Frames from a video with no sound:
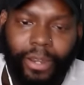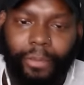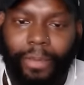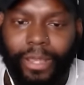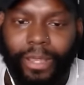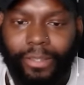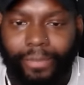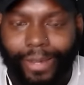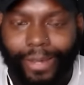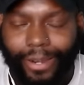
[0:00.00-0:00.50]

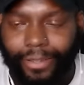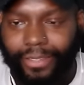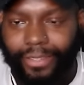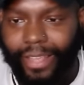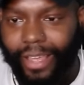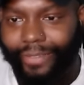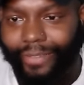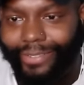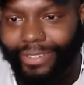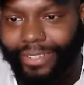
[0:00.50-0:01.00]
best battles
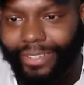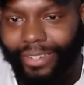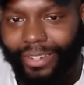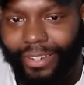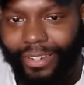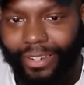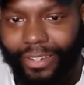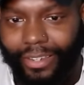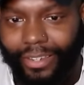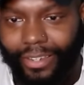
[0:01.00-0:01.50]
I've ever
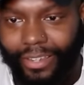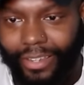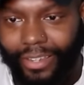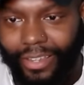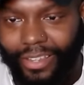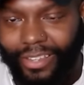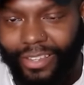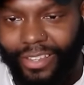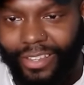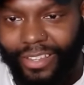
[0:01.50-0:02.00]
seen.
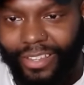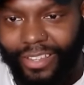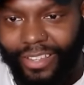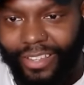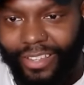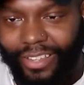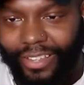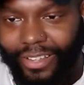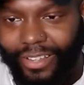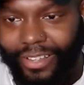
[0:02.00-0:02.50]

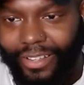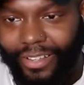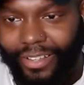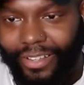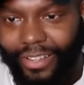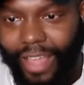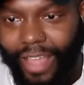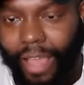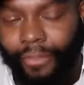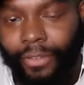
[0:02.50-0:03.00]

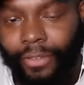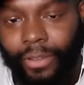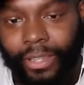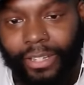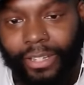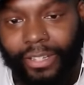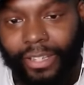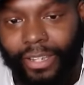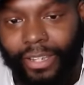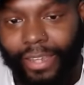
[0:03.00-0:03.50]
I've only
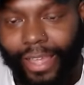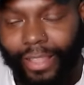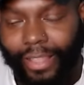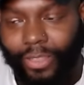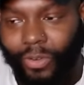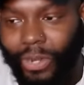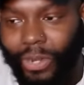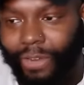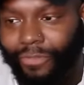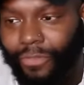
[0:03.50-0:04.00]
seen like
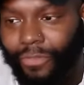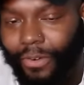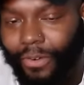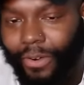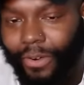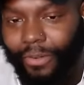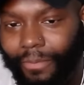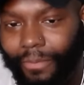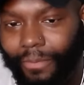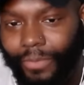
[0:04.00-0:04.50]
three or
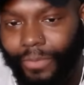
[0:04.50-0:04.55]
four.